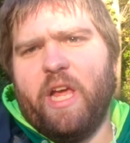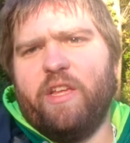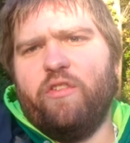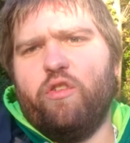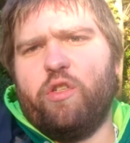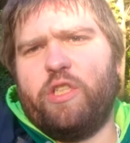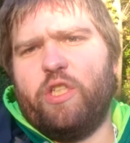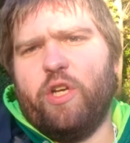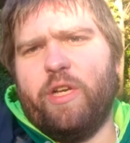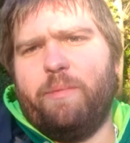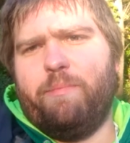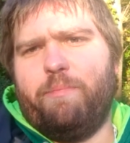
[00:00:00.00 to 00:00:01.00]
you
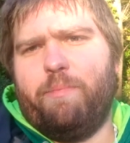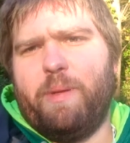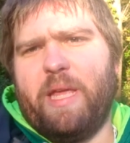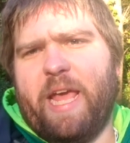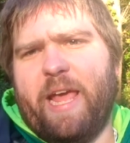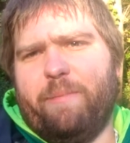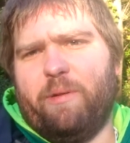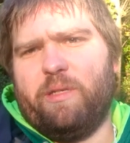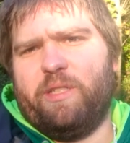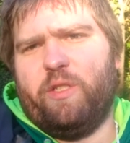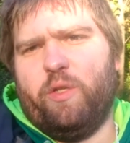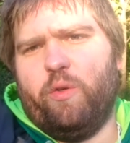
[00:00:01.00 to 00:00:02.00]
should be able
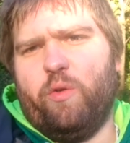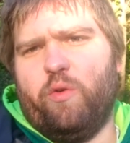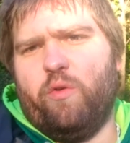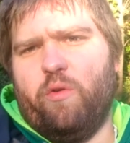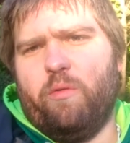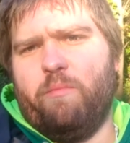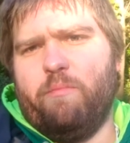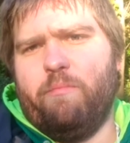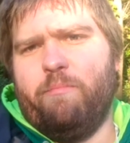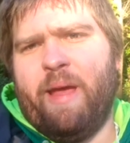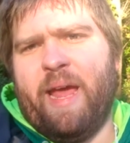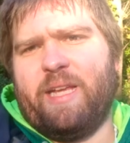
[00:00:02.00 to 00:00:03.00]
to
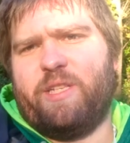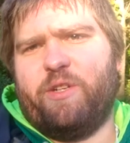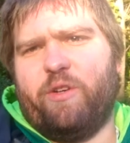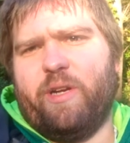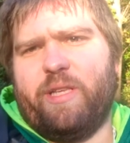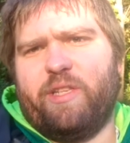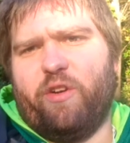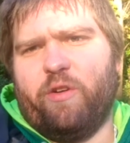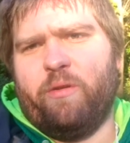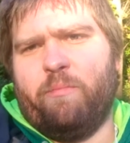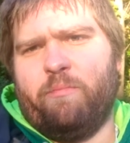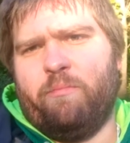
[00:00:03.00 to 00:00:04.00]
master a
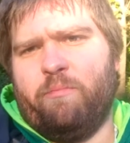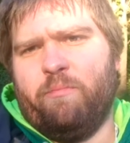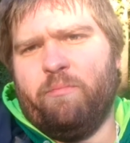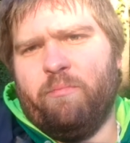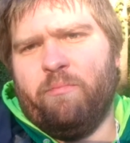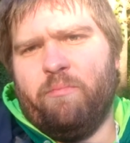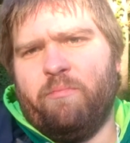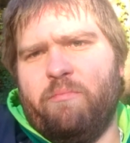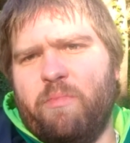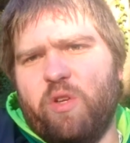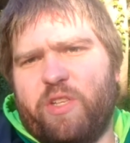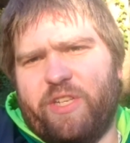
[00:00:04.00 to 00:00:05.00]
certain
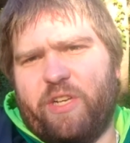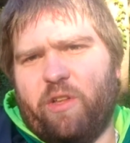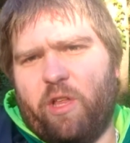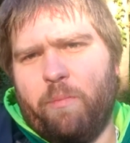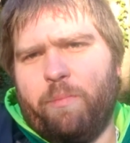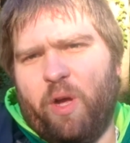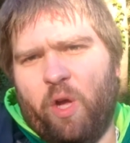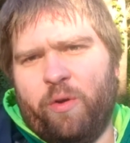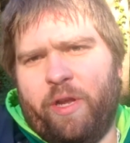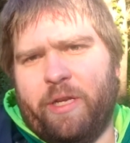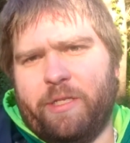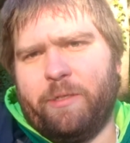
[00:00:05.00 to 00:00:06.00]
musical
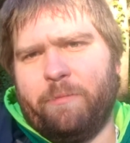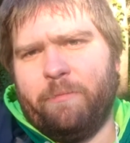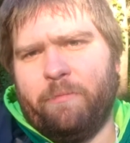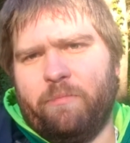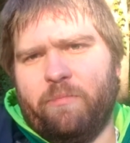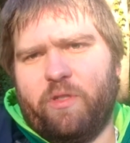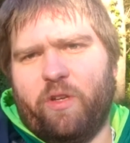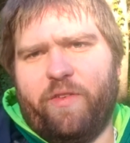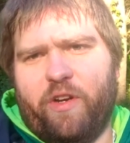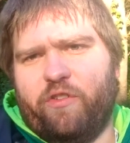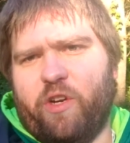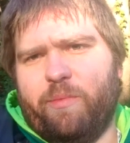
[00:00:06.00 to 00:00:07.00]
component. So if
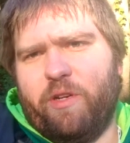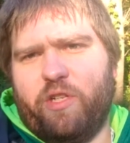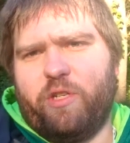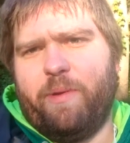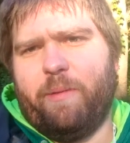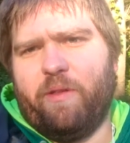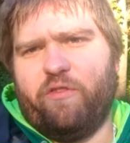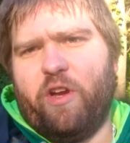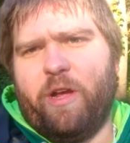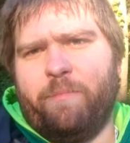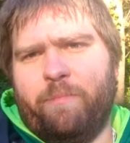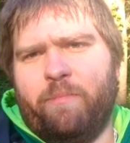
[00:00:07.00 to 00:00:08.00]
you're a drummer, you should be able to
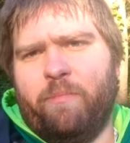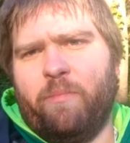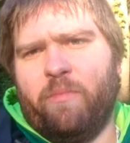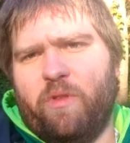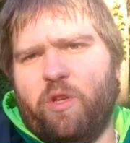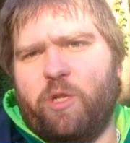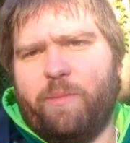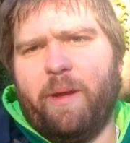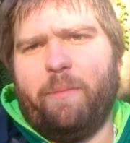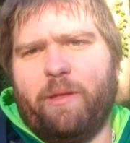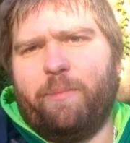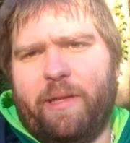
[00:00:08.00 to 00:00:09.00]
drum. You should be
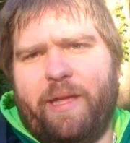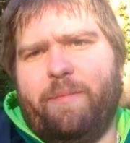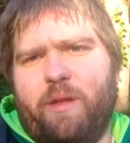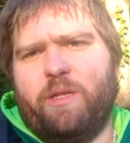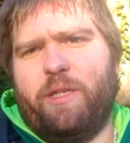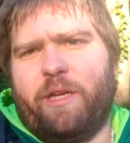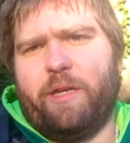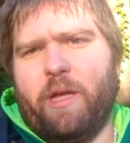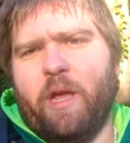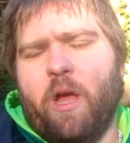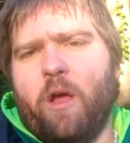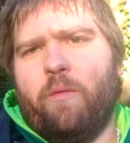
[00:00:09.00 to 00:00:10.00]
able to play music.
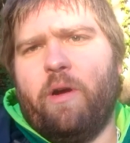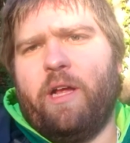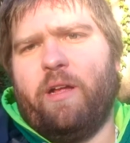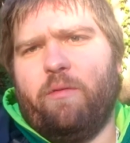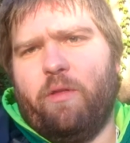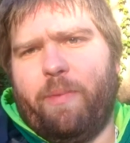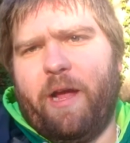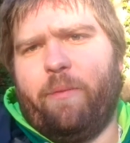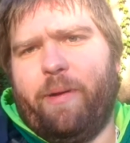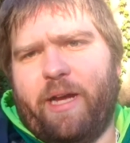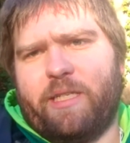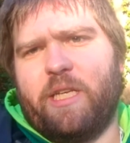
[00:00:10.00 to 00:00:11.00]
Well, with
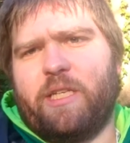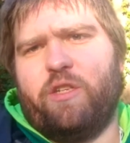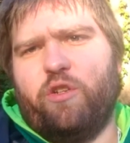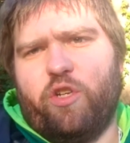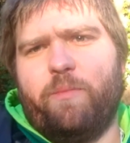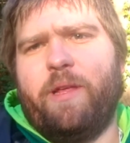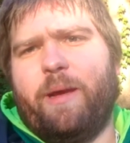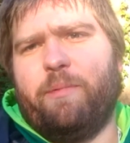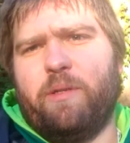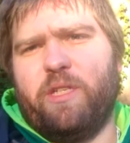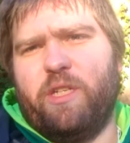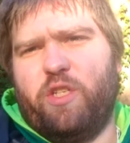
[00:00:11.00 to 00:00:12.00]
bioboxics, you should be
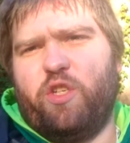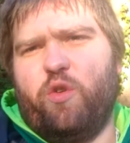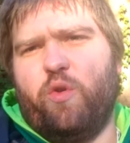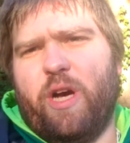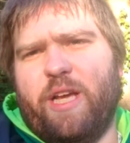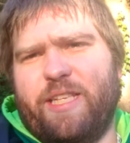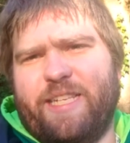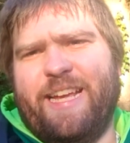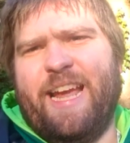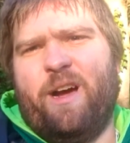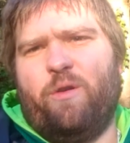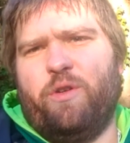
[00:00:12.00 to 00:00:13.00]
able to do a
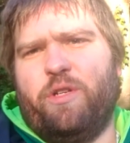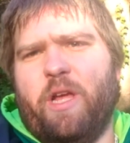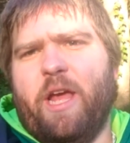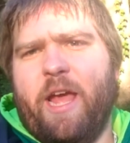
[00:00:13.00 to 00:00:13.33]
sound.